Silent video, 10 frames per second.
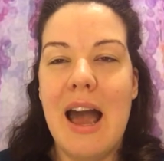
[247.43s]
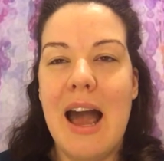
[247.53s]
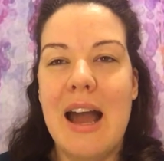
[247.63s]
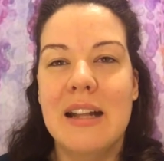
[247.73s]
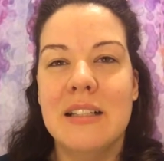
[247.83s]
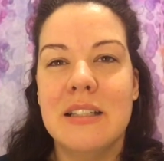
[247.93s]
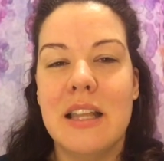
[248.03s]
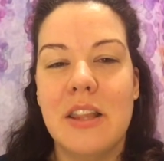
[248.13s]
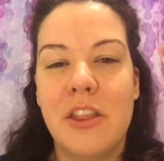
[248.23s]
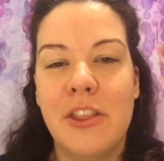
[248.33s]
And
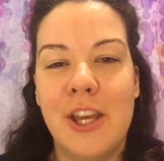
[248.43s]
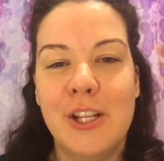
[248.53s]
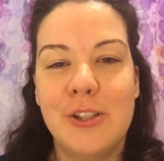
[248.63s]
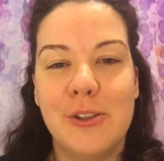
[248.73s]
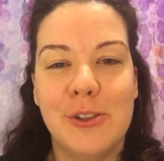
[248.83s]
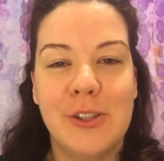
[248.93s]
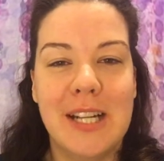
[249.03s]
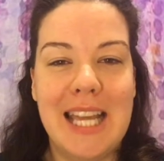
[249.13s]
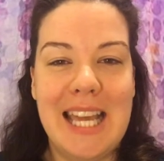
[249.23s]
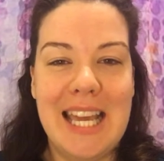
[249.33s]
the third
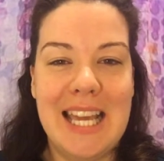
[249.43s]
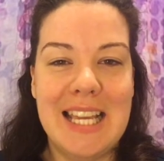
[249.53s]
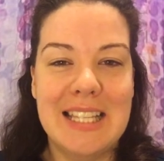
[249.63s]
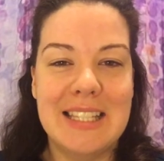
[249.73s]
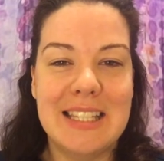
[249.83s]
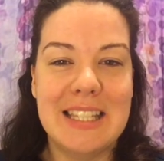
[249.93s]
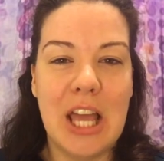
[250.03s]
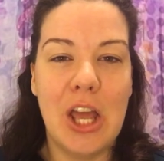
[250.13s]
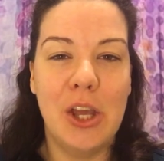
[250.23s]
tool is,